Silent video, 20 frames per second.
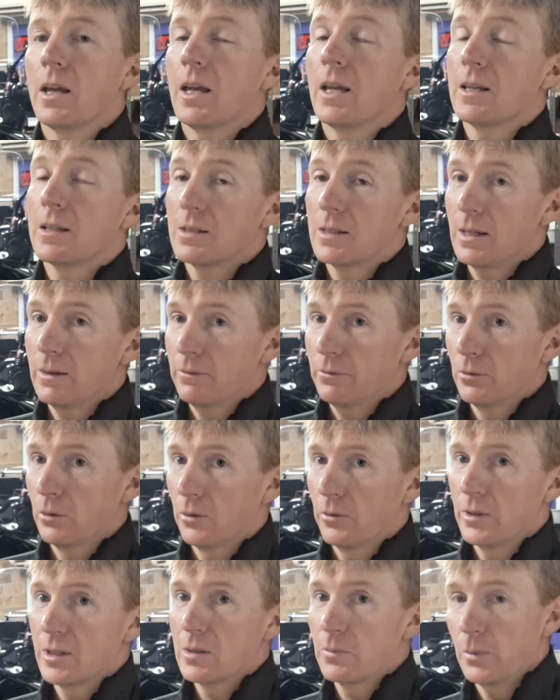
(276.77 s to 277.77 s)
Except
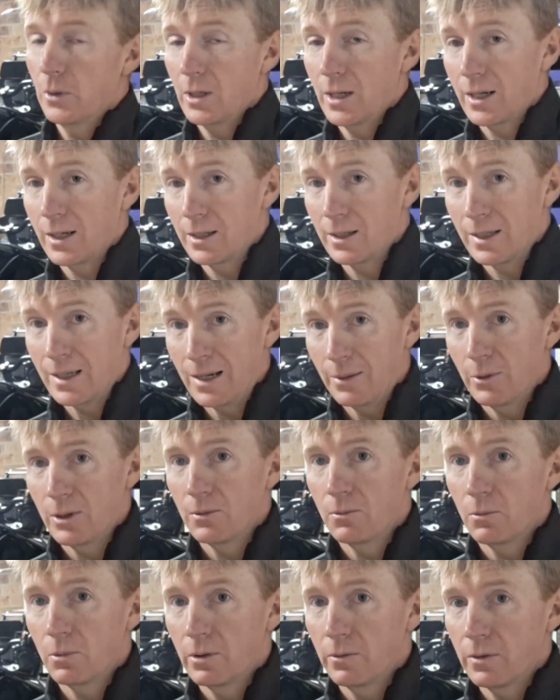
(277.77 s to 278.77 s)
for this bike had come
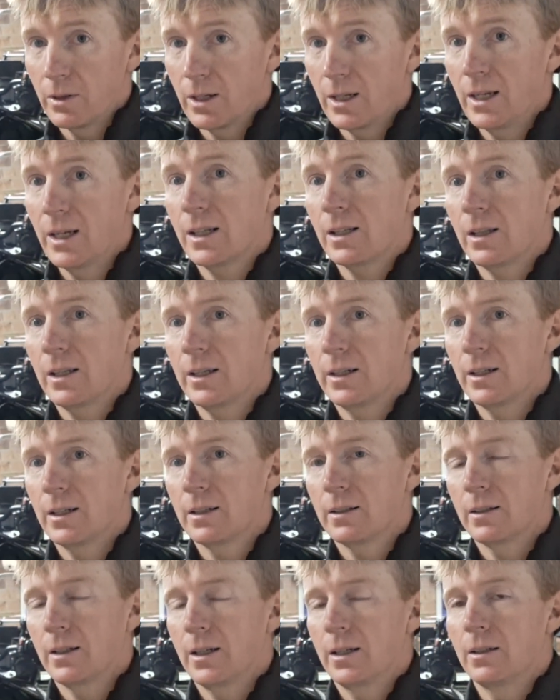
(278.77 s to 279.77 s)
in with an air
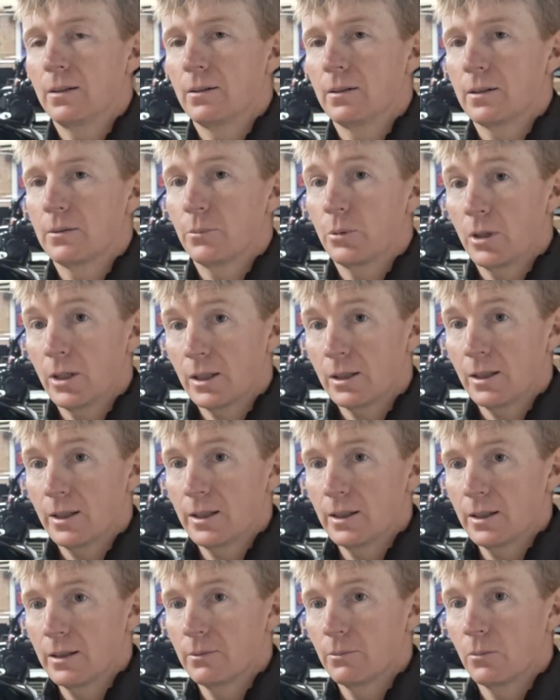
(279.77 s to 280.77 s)
cleaner and
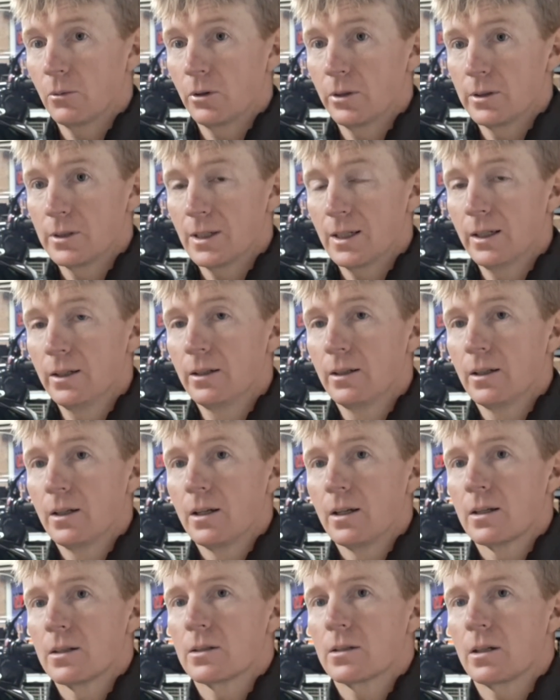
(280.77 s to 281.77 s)
pre-cleaner mod done,
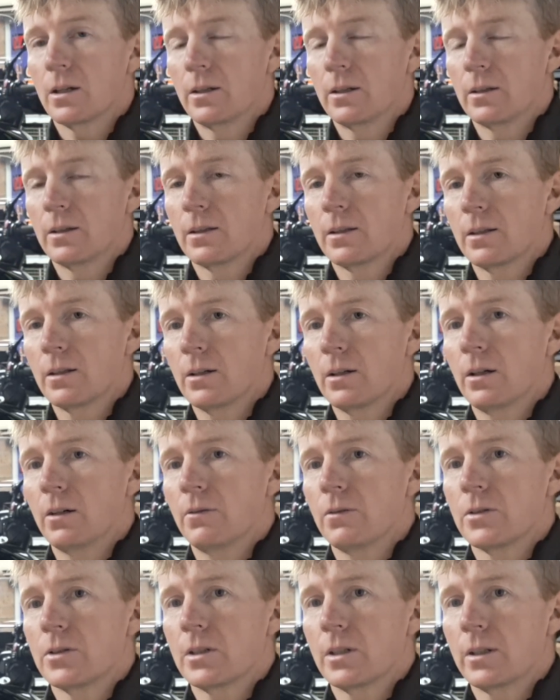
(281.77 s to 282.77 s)
so
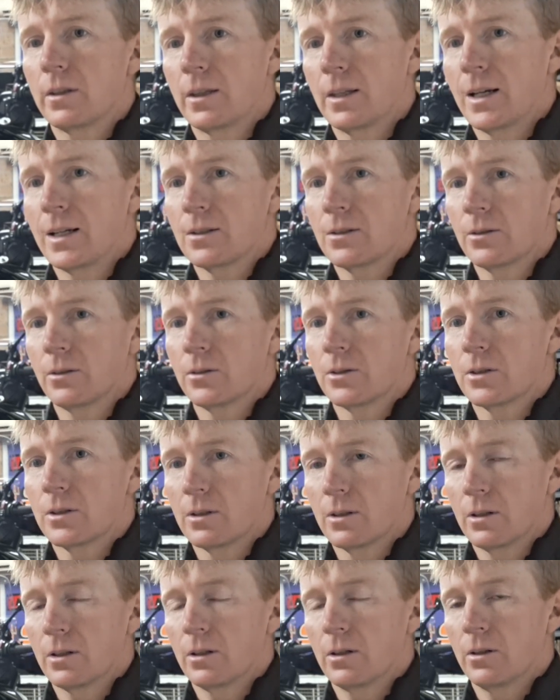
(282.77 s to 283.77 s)
obviously that's on
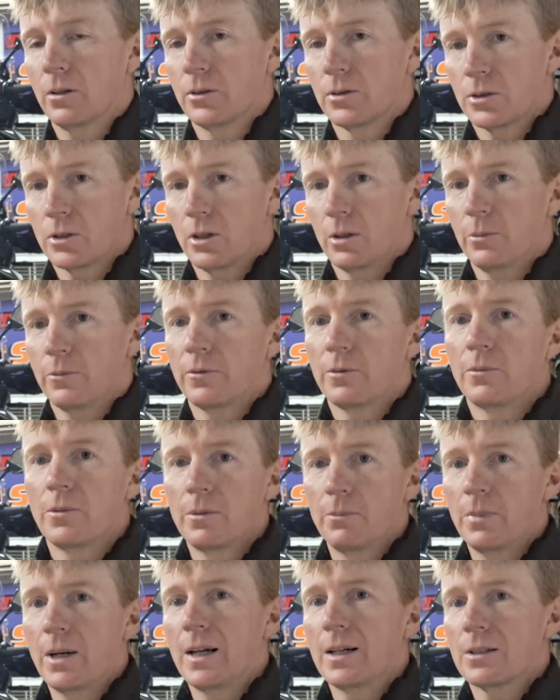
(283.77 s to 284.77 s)
top from
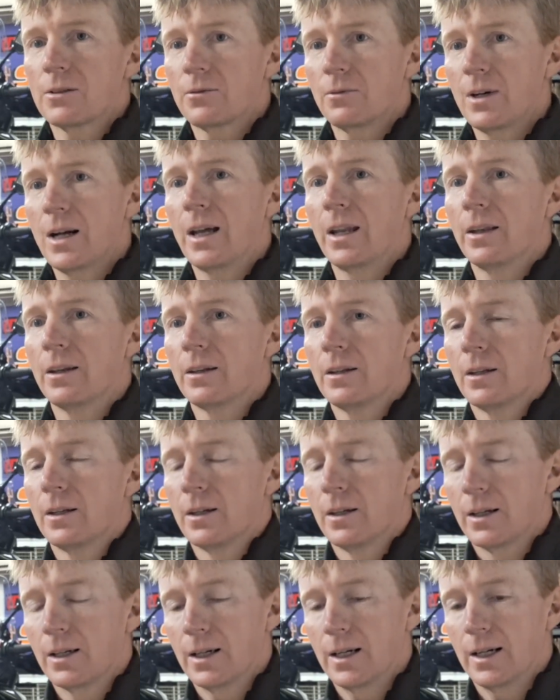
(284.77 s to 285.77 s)
the base run.
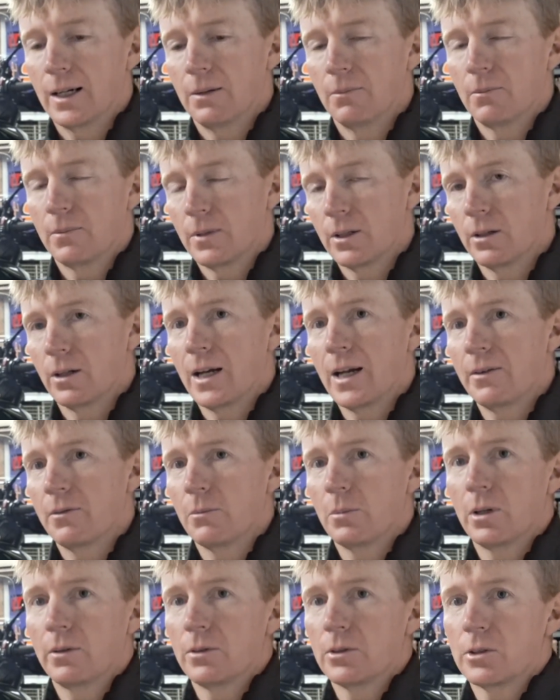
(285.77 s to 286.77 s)
And I
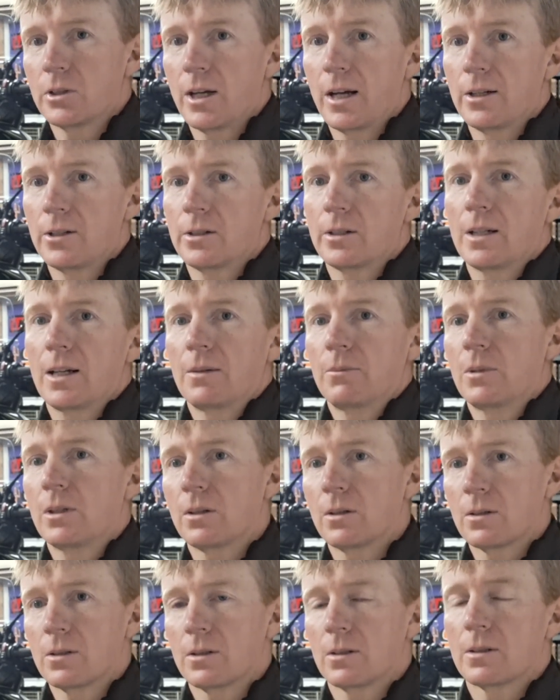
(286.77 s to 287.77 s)
haven't bothered changing that
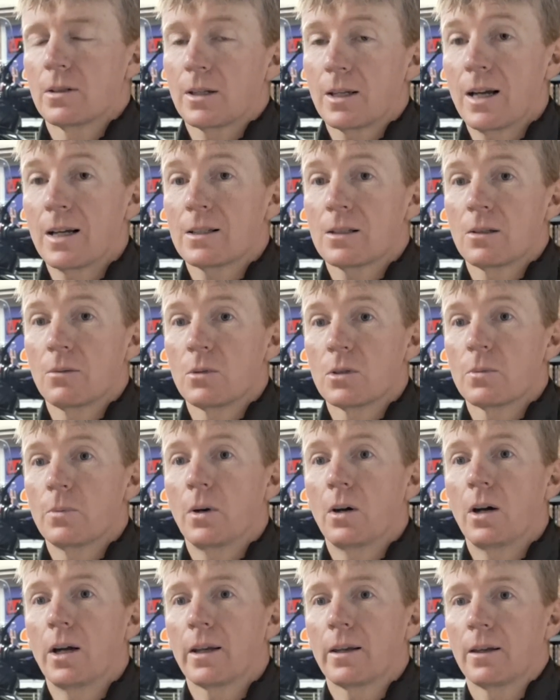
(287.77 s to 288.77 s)
because it's a customer's
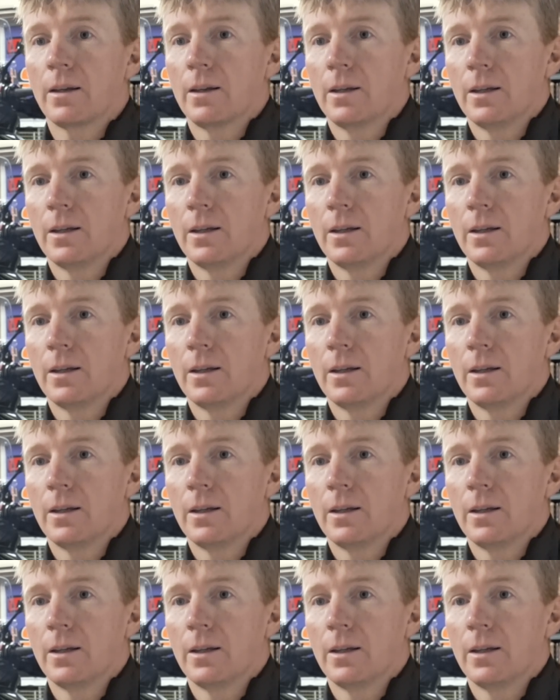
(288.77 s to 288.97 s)
bike,